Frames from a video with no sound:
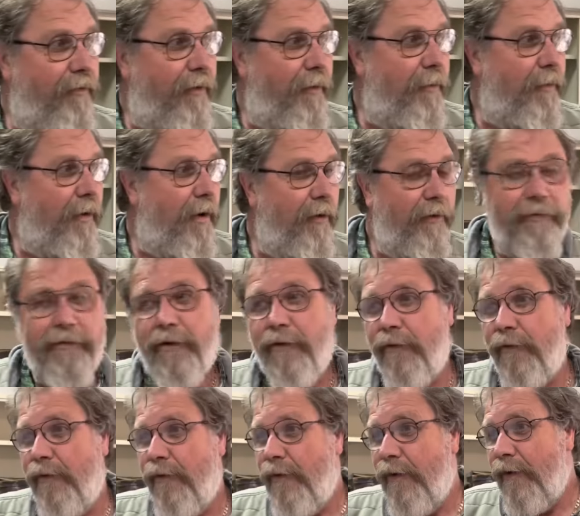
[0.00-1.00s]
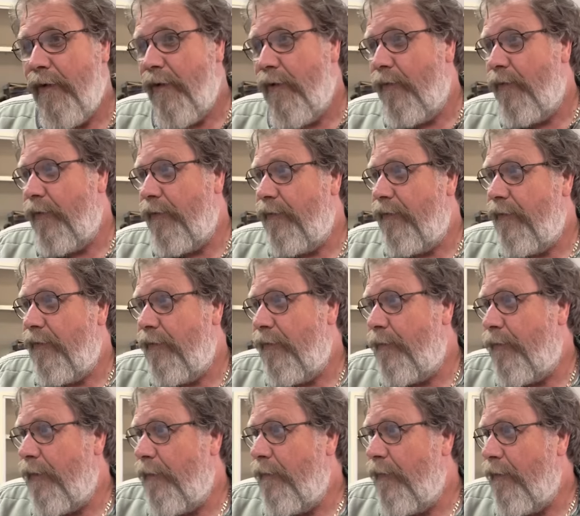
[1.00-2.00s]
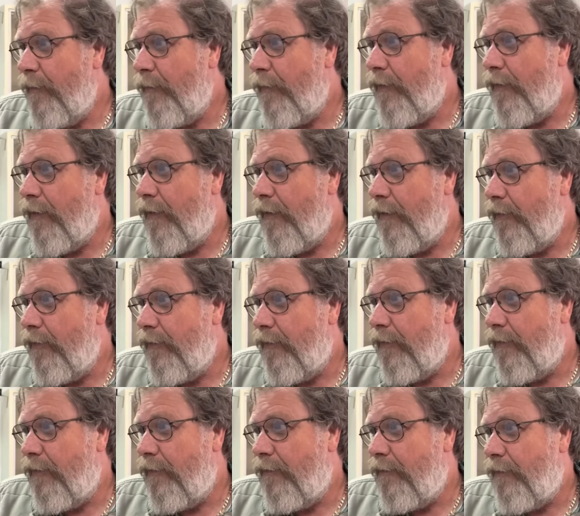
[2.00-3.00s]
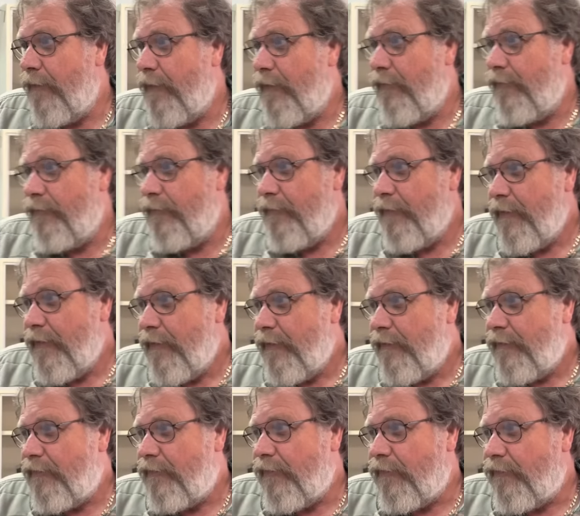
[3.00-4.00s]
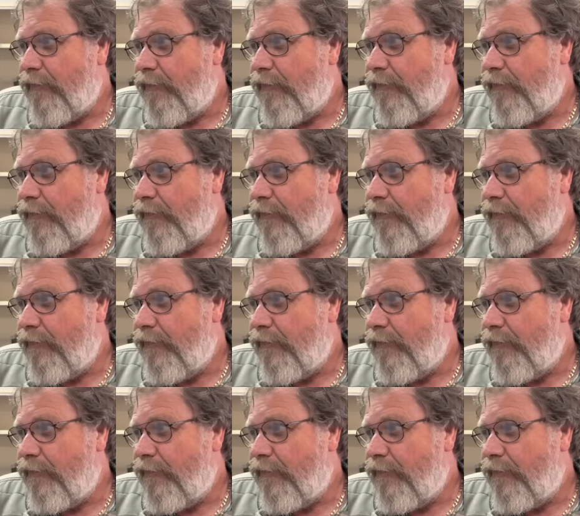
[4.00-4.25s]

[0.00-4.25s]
I'm also. What's your premium on your uh, silver